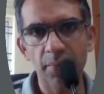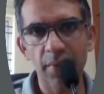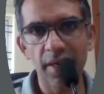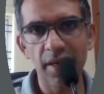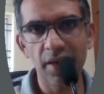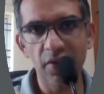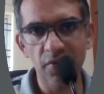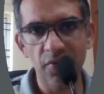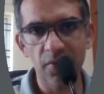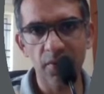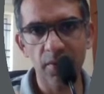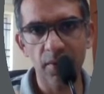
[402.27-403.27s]

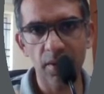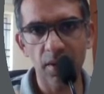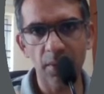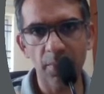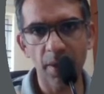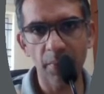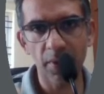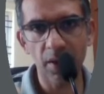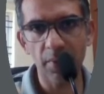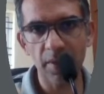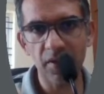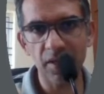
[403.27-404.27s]
PDF uh, paper
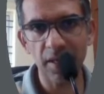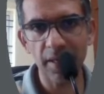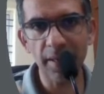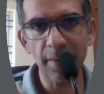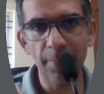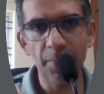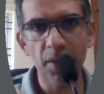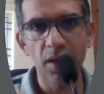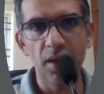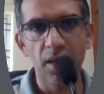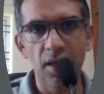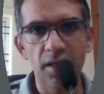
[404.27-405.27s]
basically,
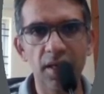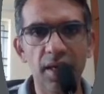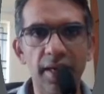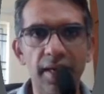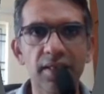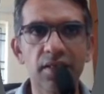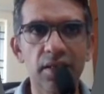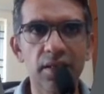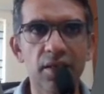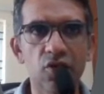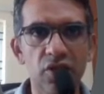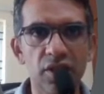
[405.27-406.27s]
and then I asked
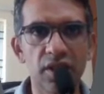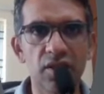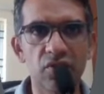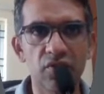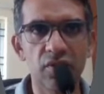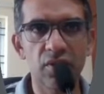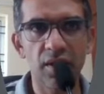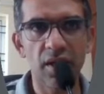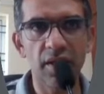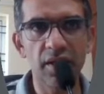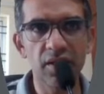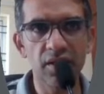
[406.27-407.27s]
certain questions
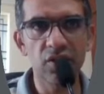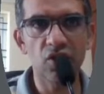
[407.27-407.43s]
regarding this